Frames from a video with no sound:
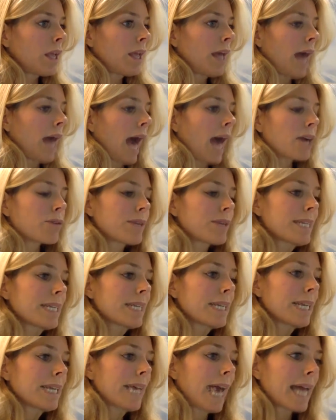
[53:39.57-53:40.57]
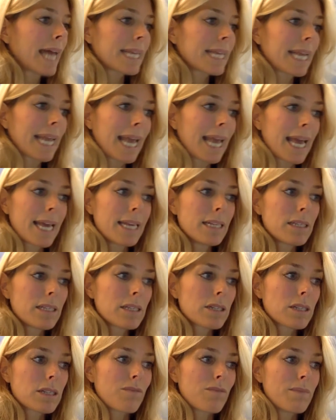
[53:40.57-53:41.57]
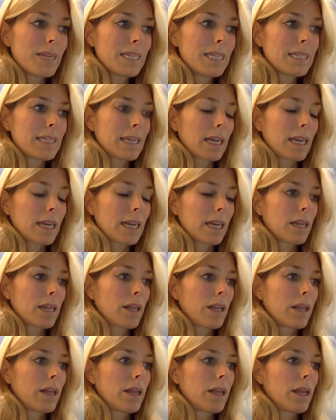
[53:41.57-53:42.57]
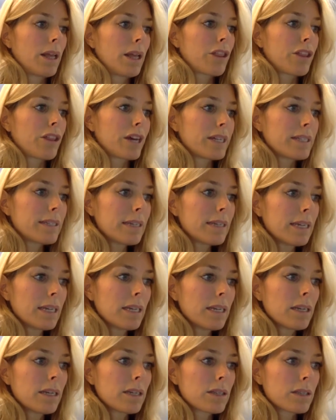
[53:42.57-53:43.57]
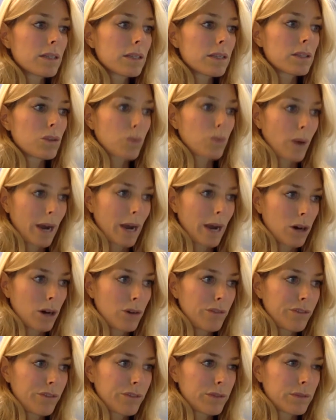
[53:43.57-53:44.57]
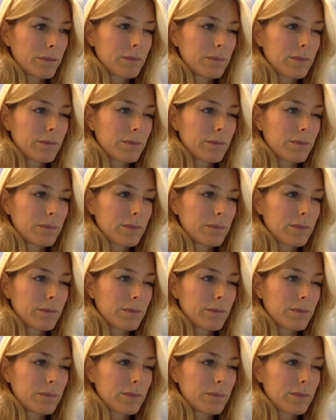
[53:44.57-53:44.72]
I recently had the case of missing 13, 12,